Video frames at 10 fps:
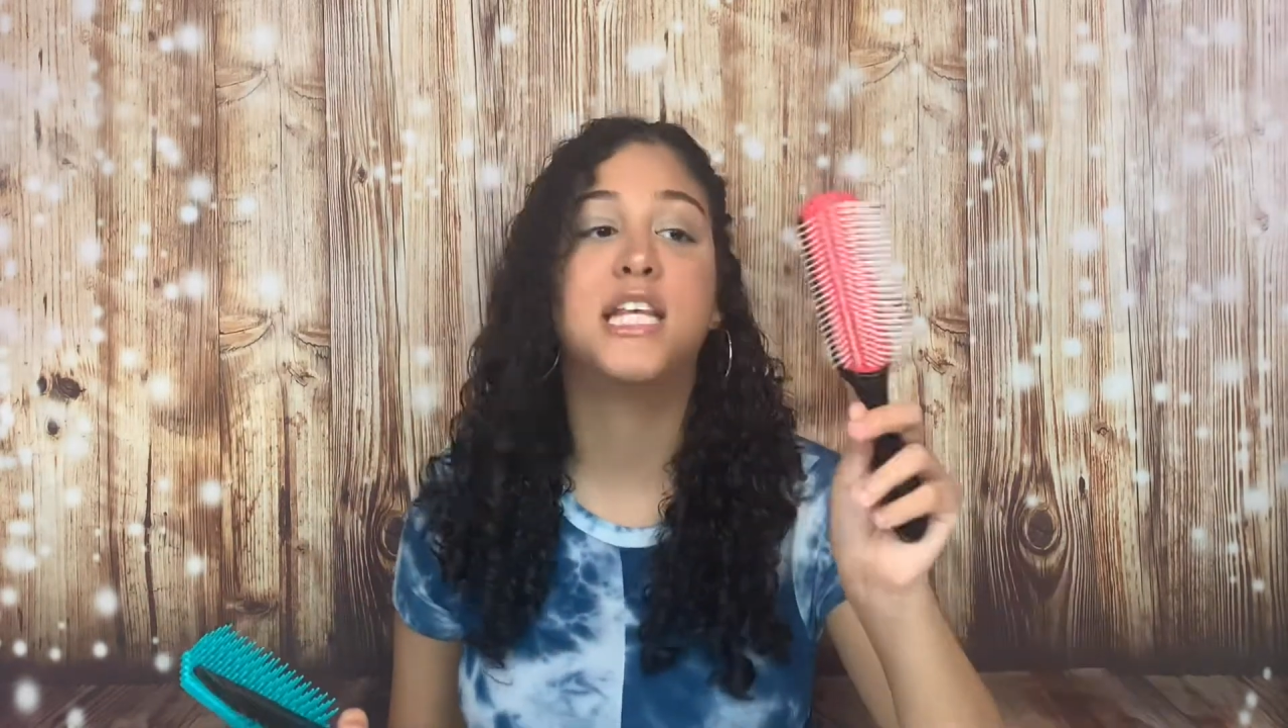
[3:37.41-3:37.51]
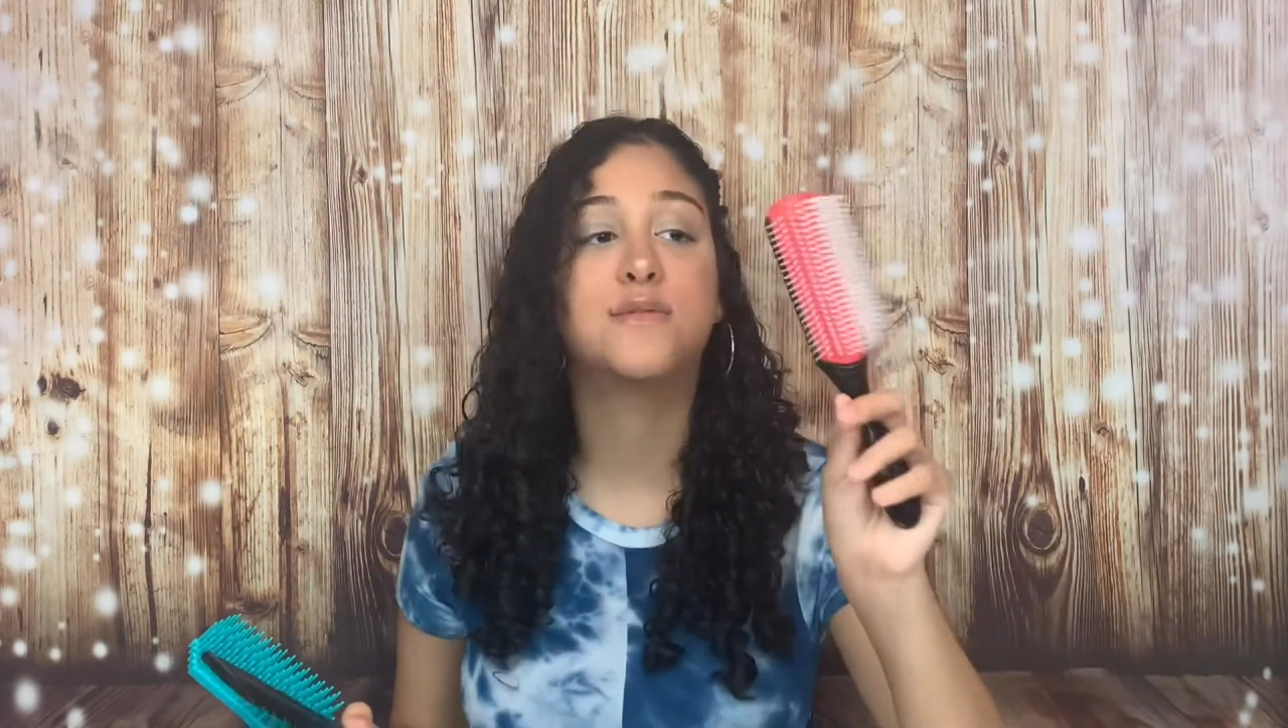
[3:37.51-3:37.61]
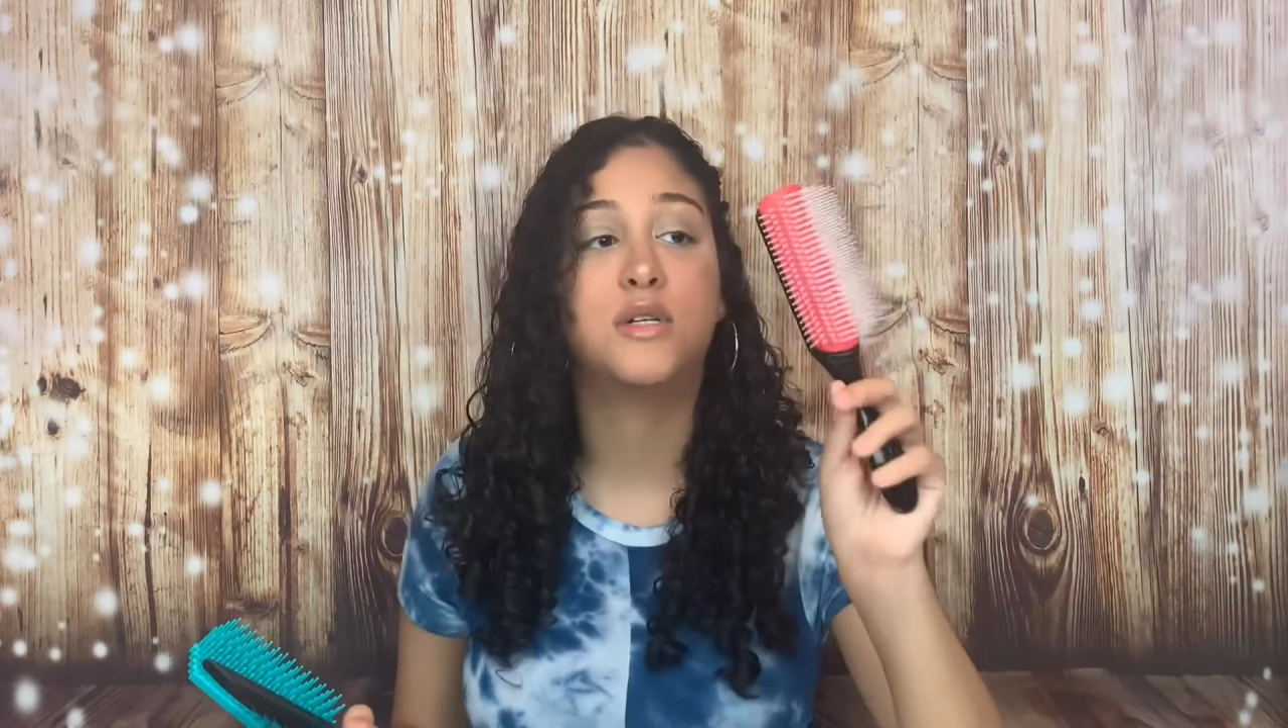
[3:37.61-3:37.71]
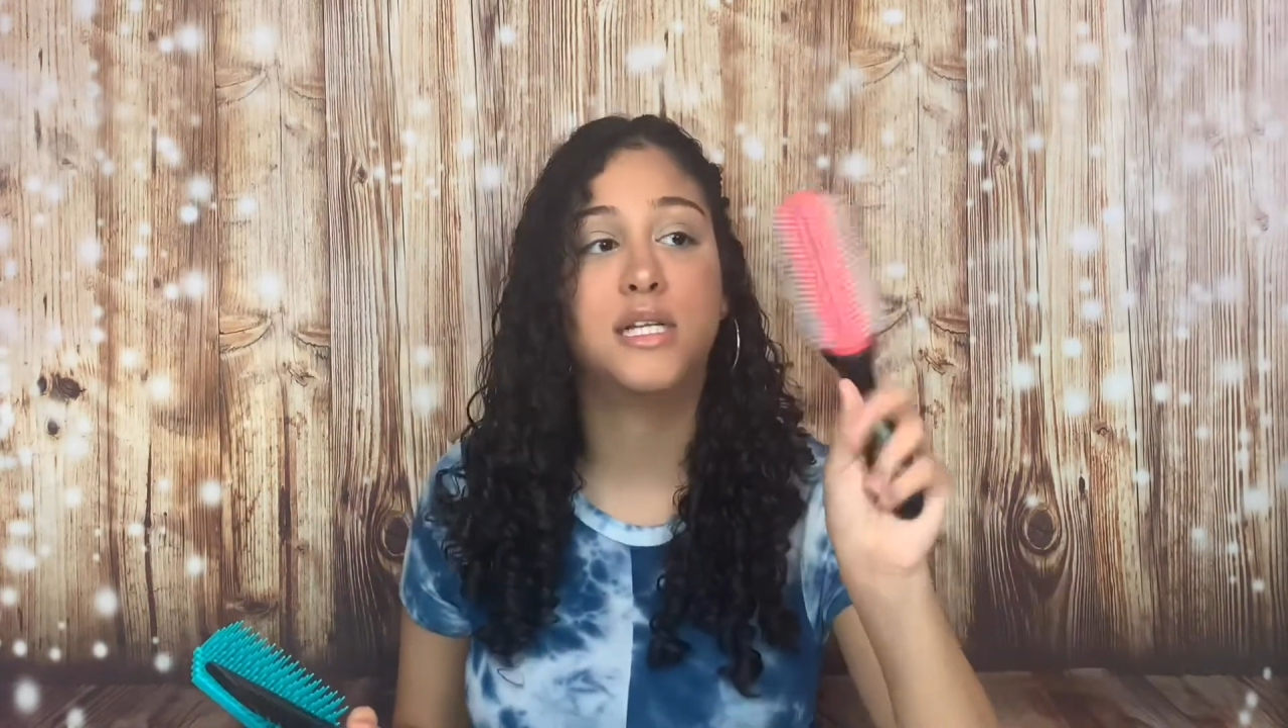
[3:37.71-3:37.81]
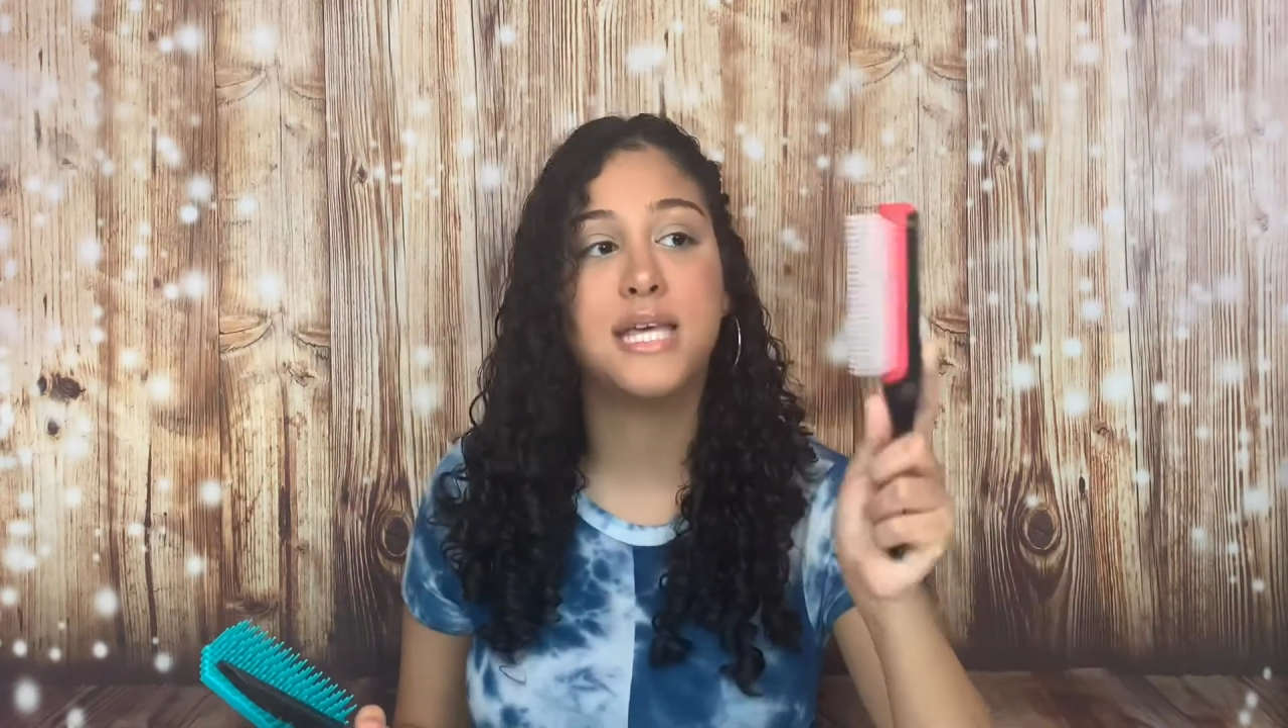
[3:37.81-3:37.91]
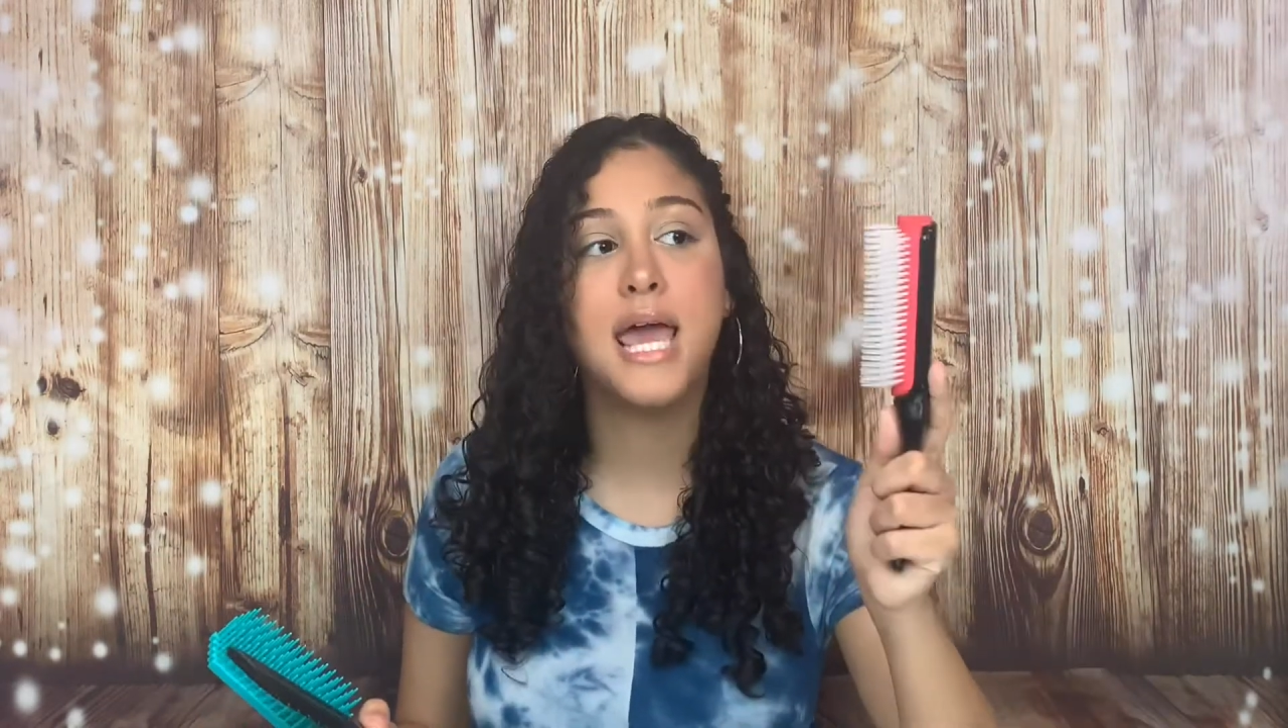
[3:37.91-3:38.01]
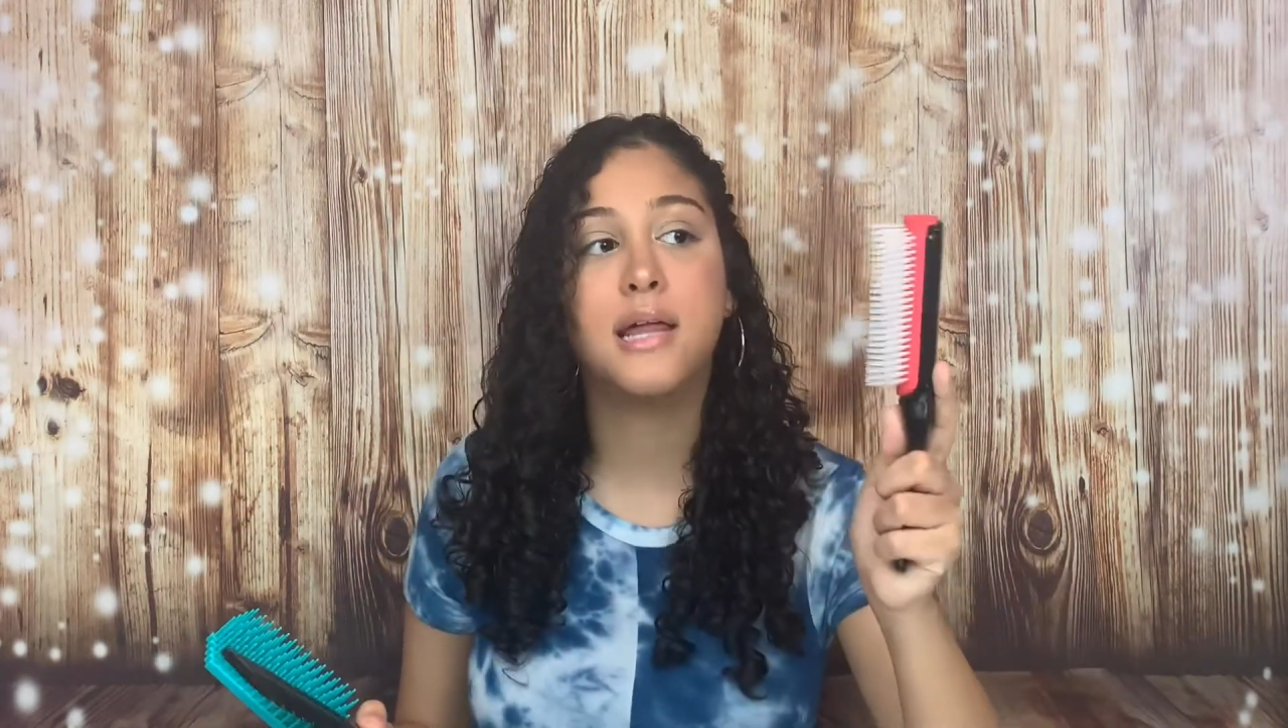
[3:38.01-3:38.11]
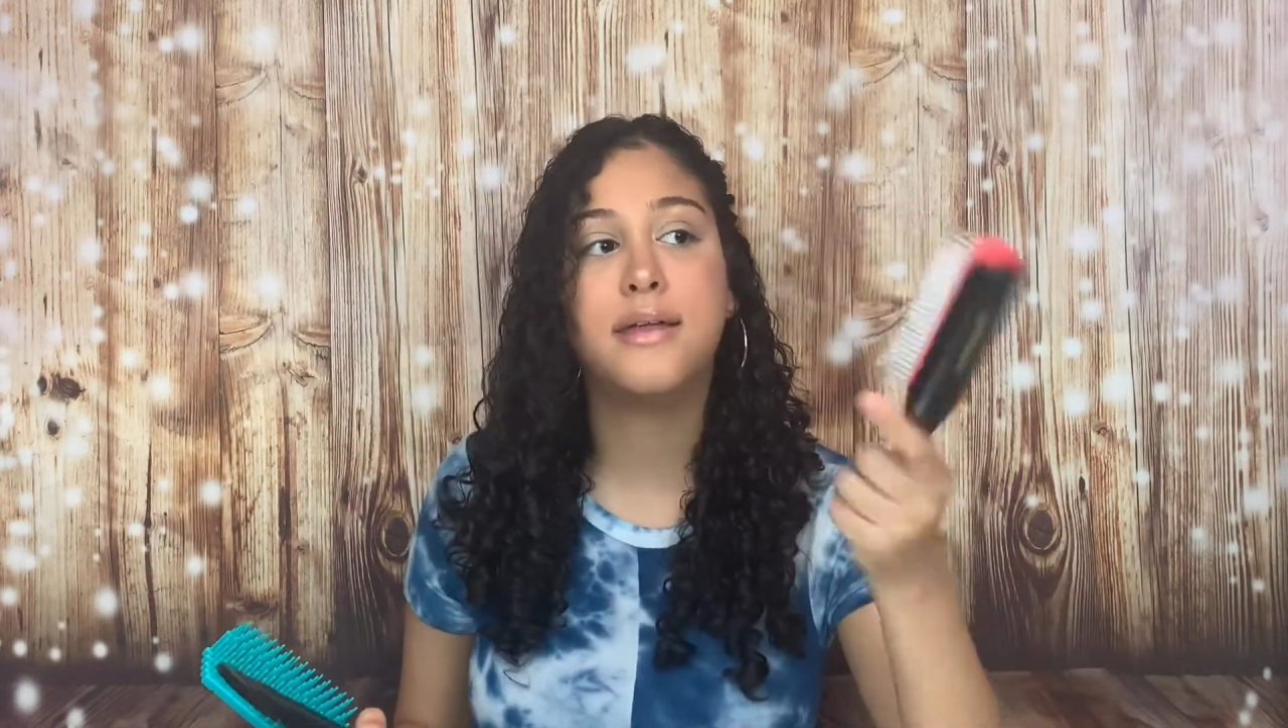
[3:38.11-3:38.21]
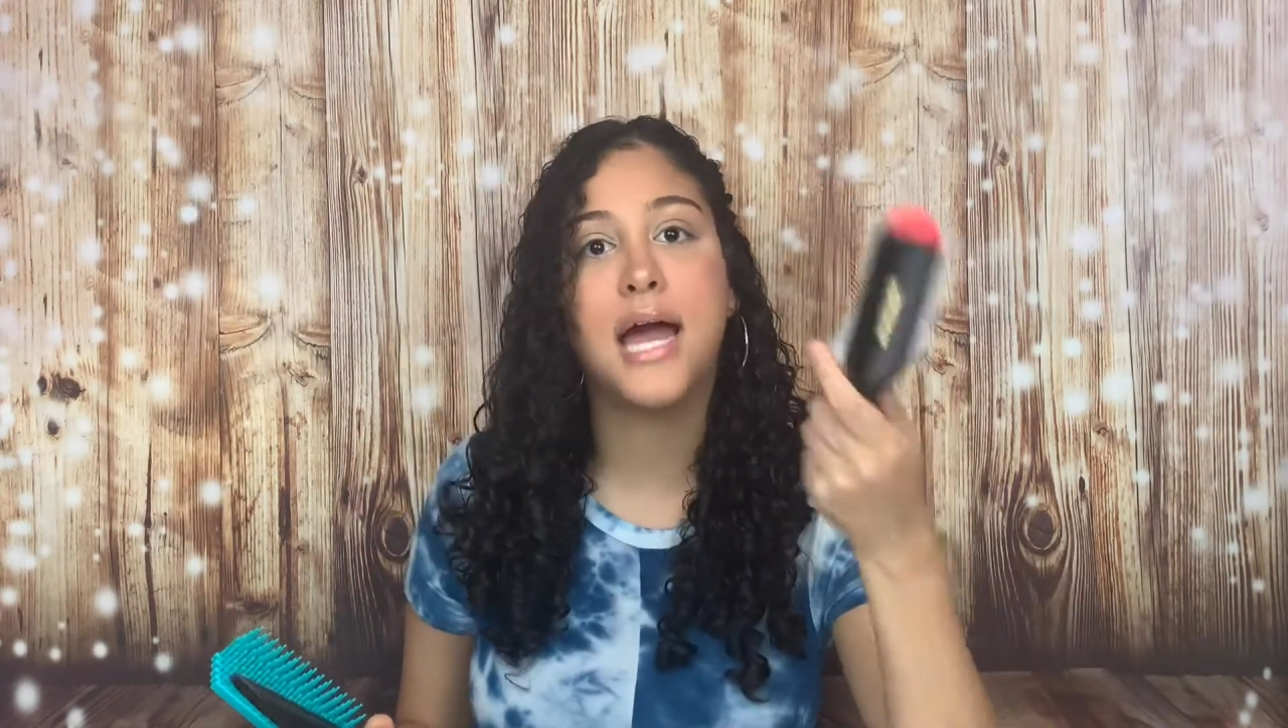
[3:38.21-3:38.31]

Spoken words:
this for detangling.